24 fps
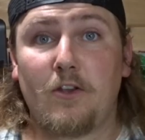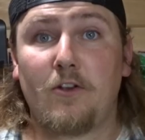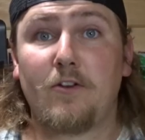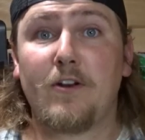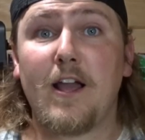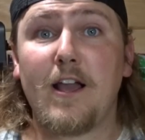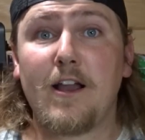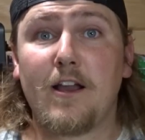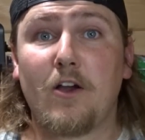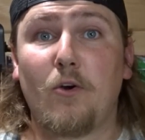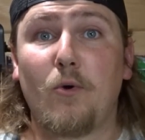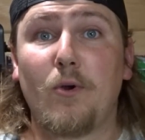you're
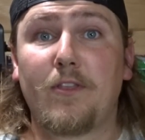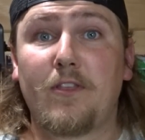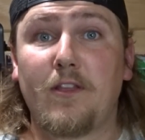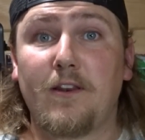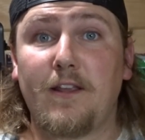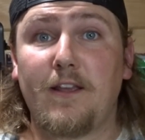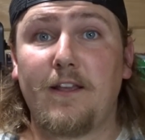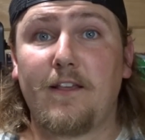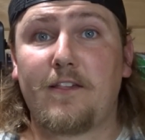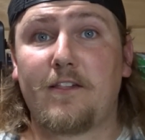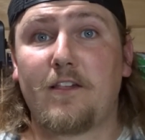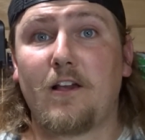not going to
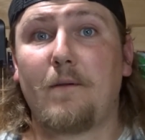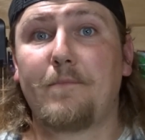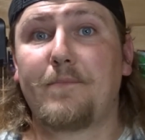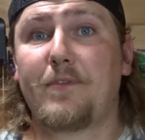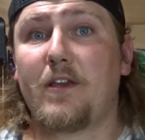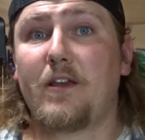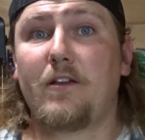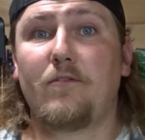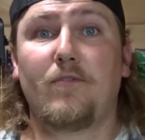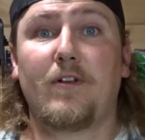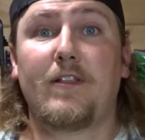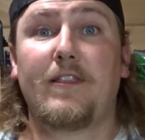need
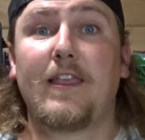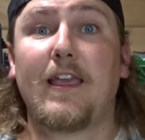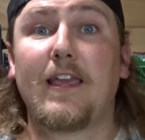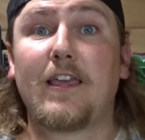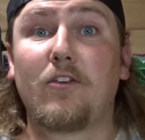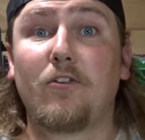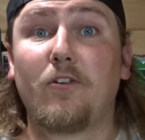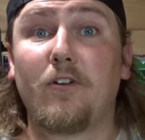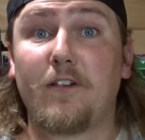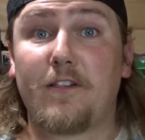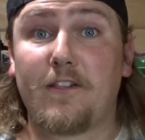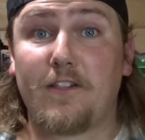something
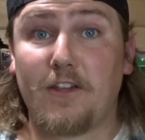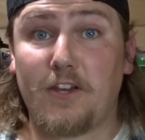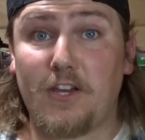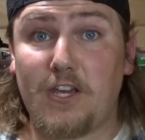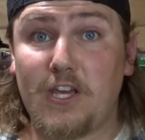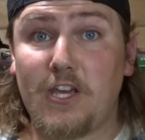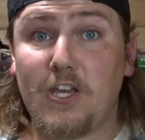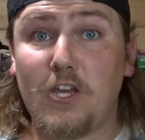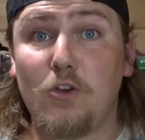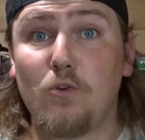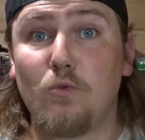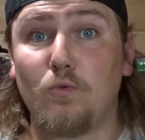ridiculously
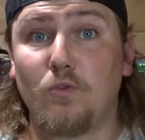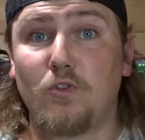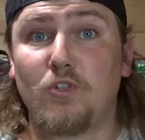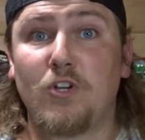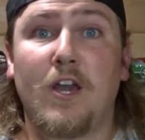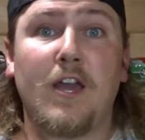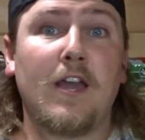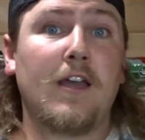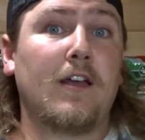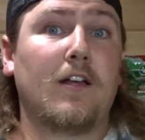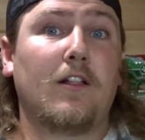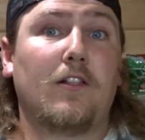
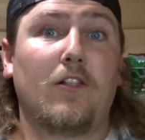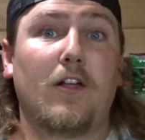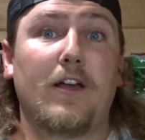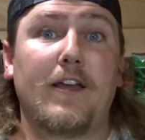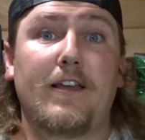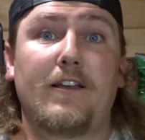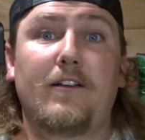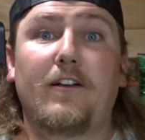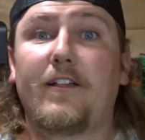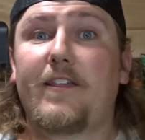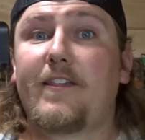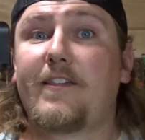huge,
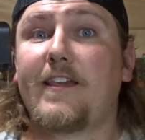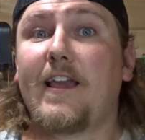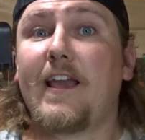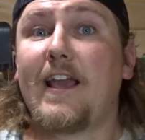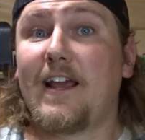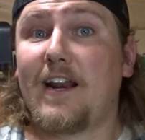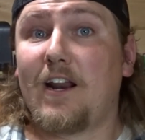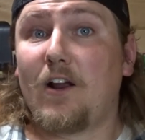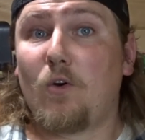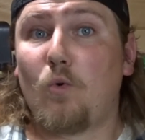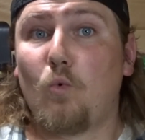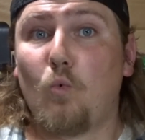like let's
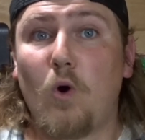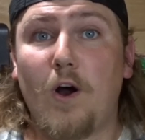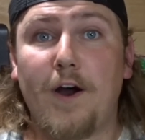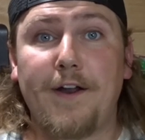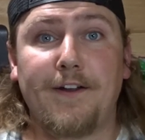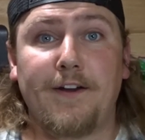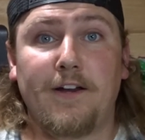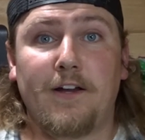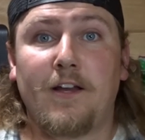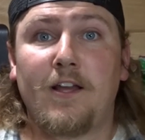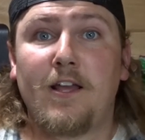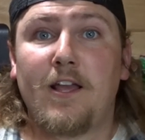say an
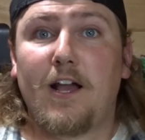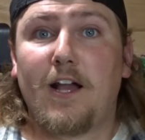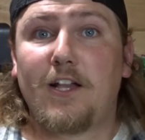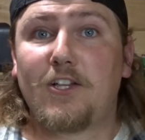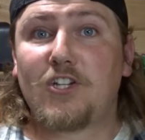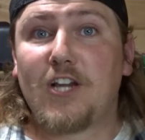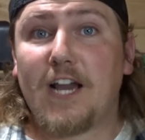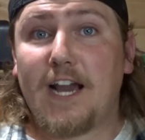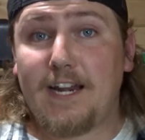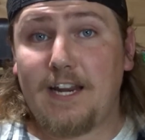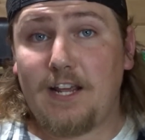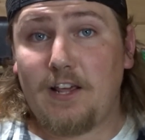iguana, a
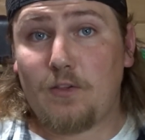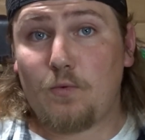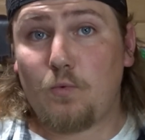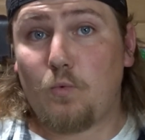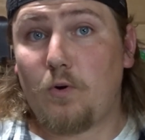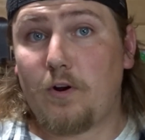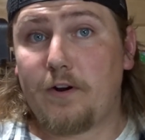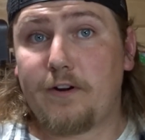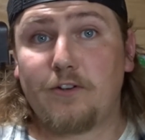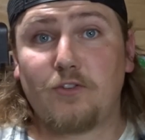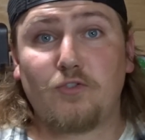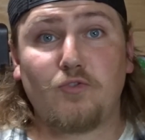Chinese
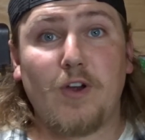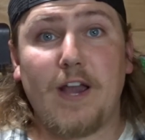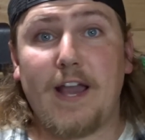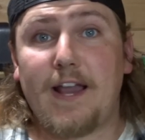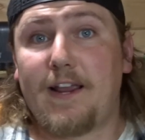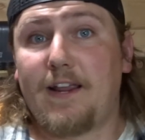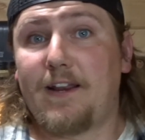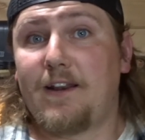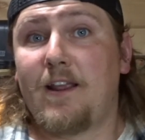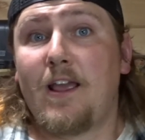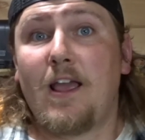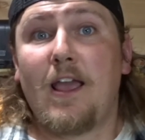water
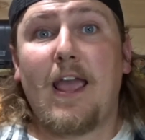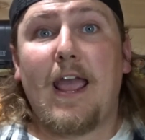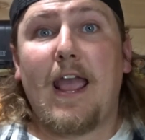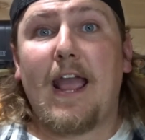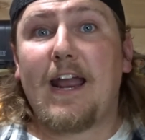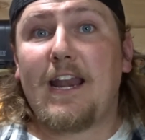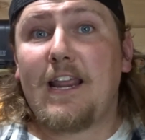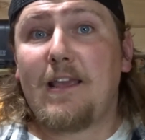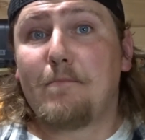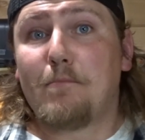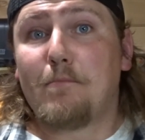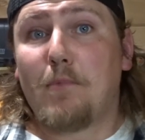dragon,
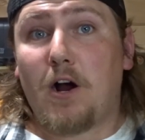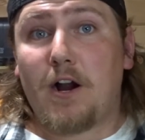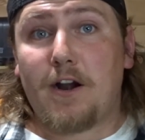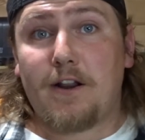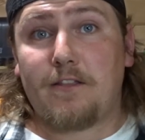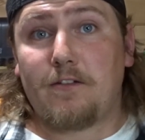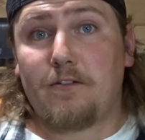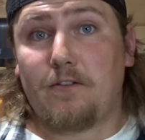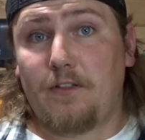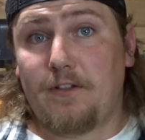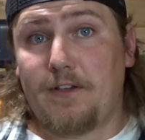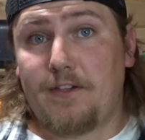any
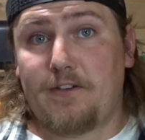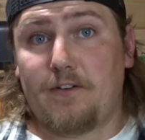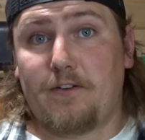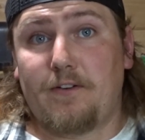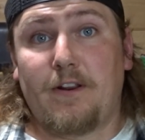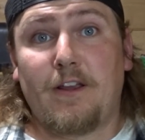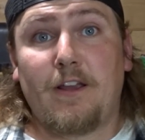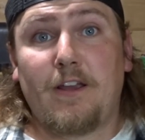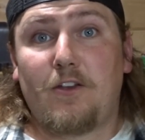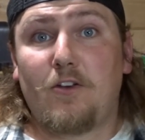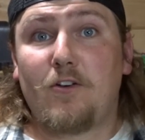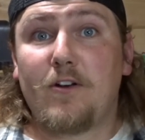monitor
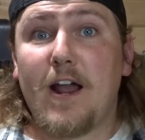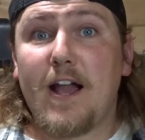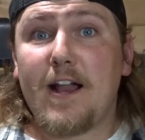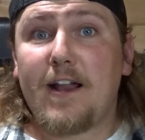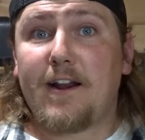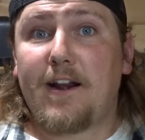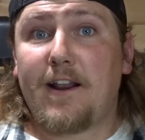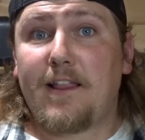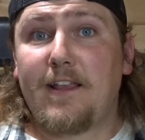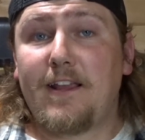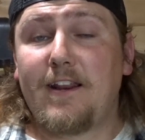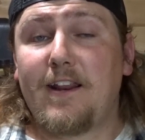lizard. You're not
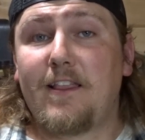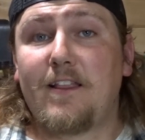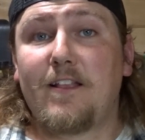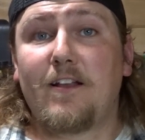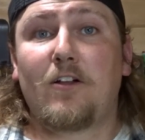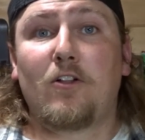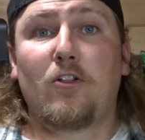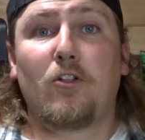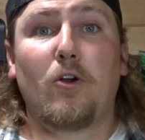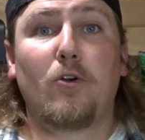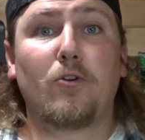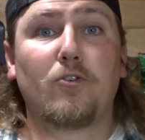going to need an
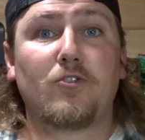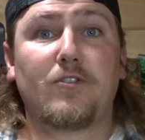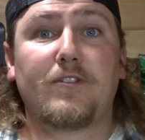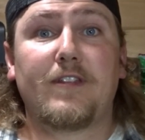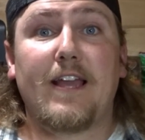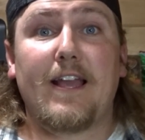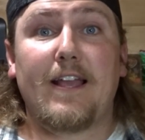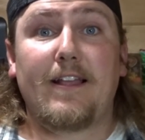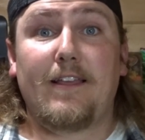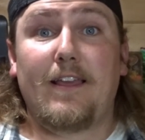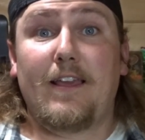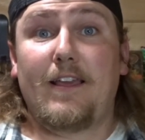enclosure
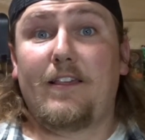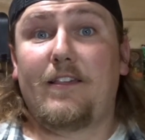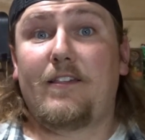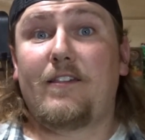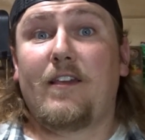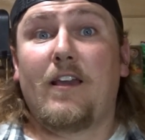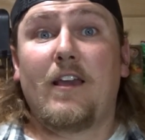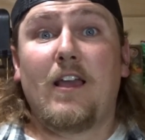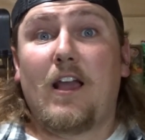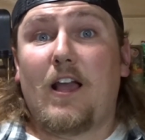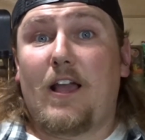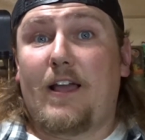that
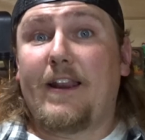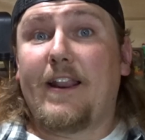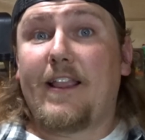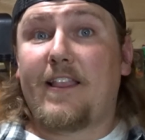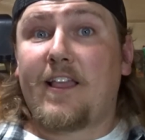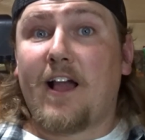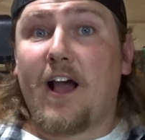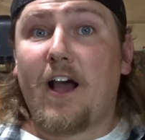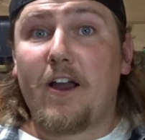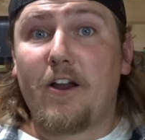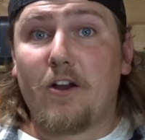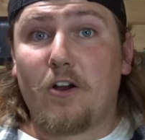is an
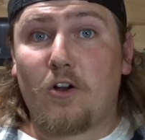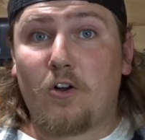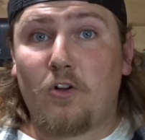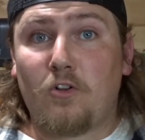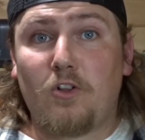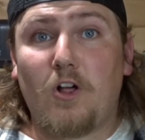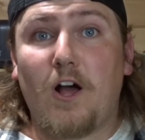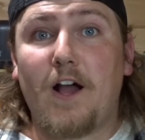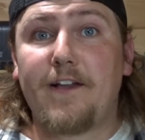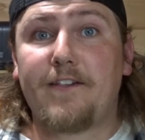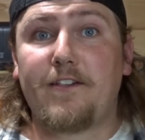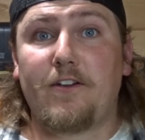entire
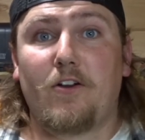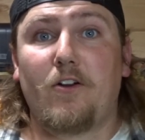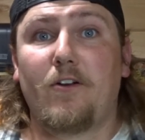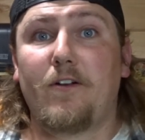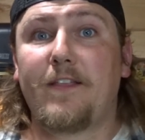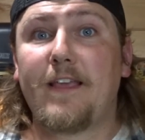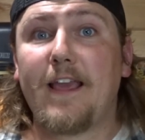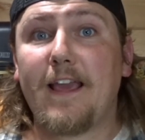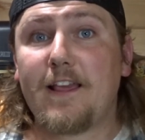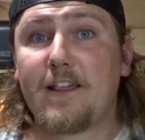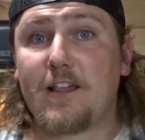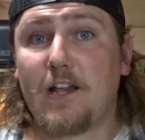closet or
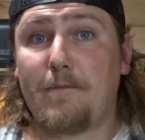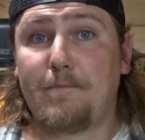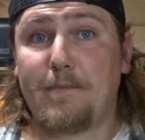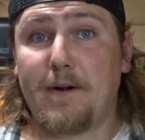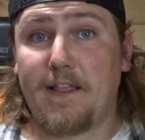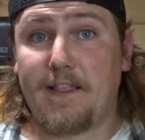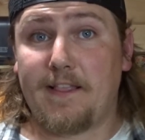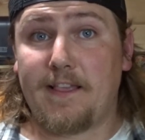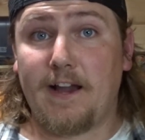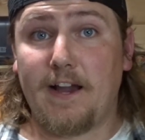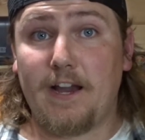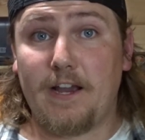takes up
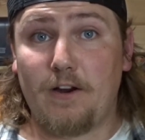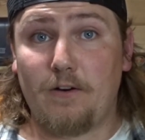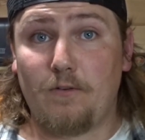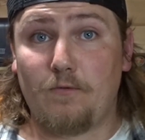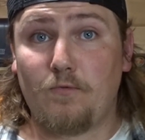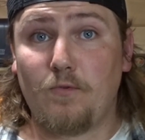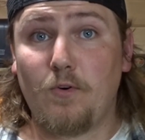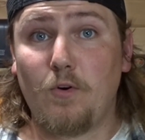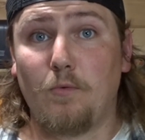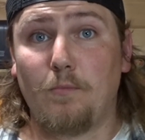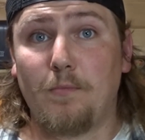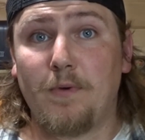an entire
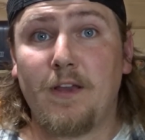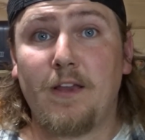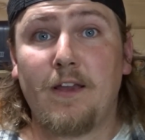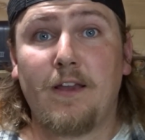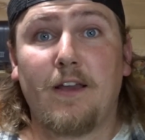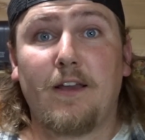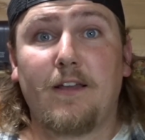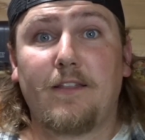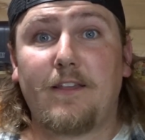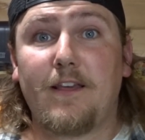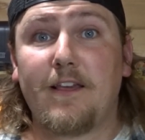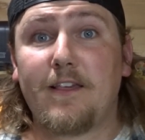room.
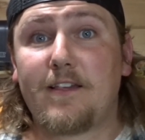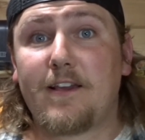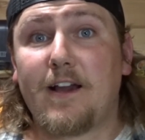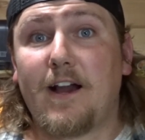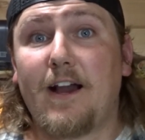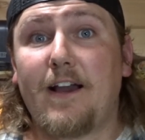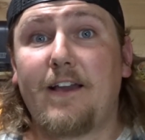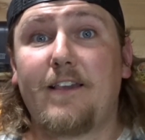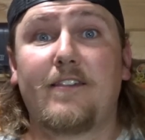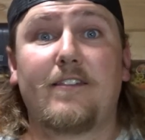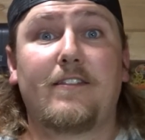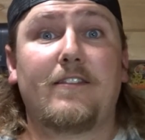These
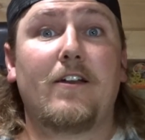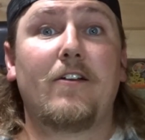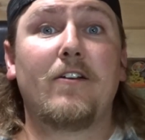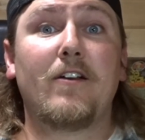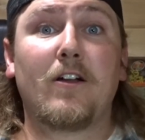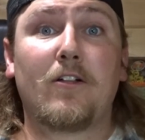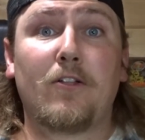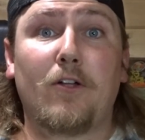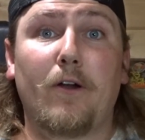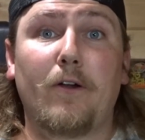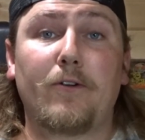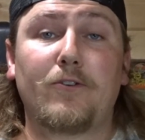guys, their
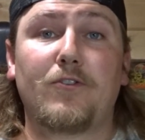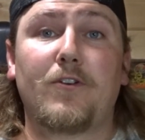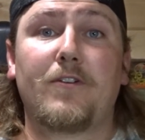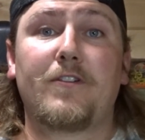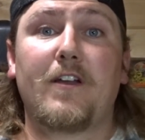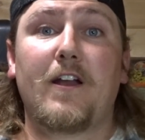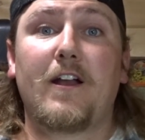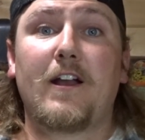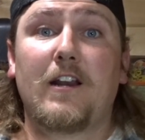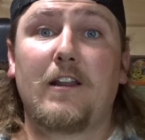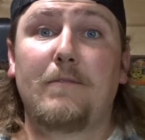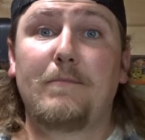
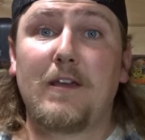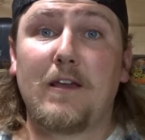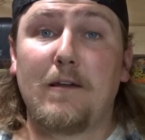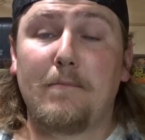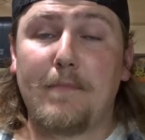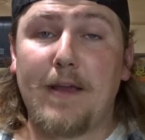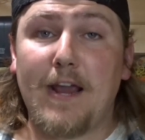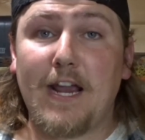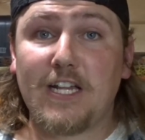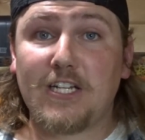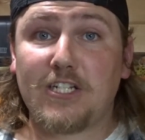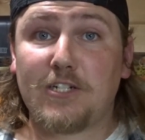enclosures are going to be a
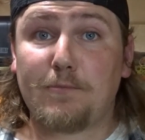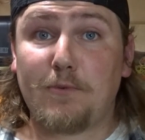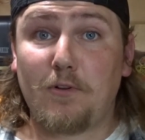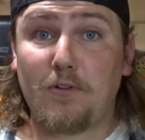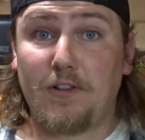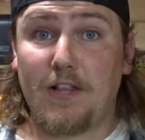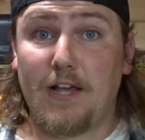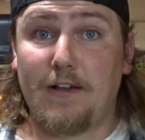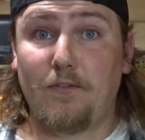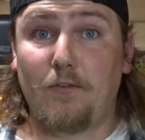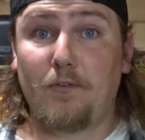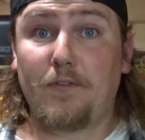manageable
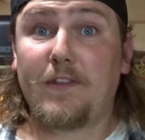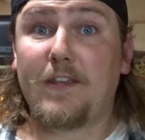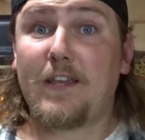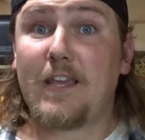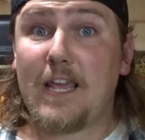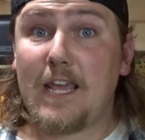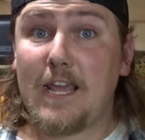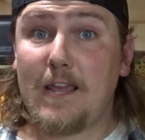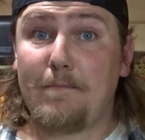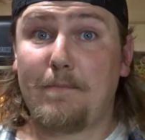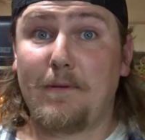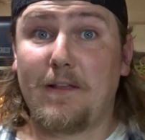level to
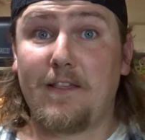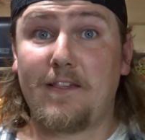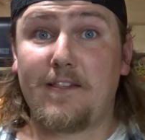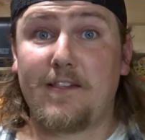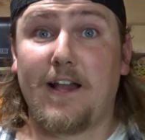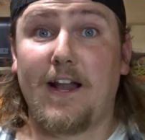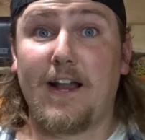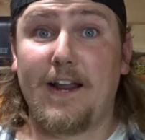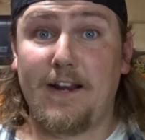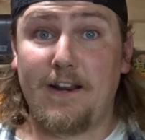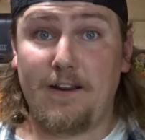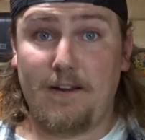keep
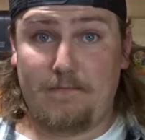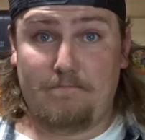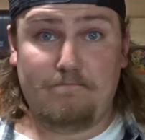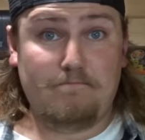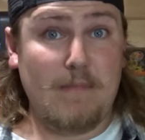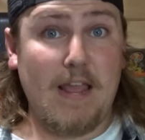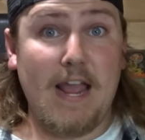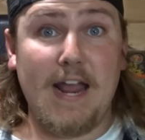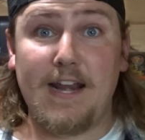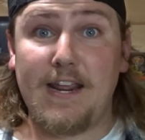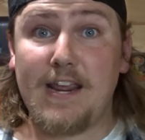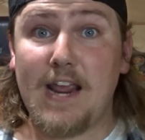inside
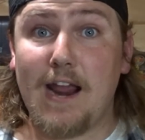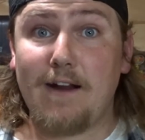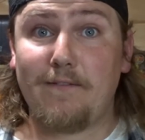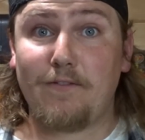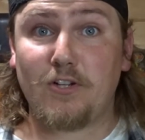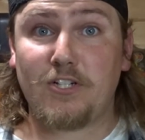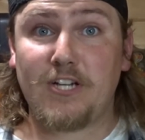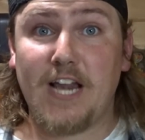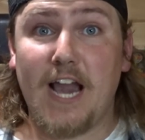any average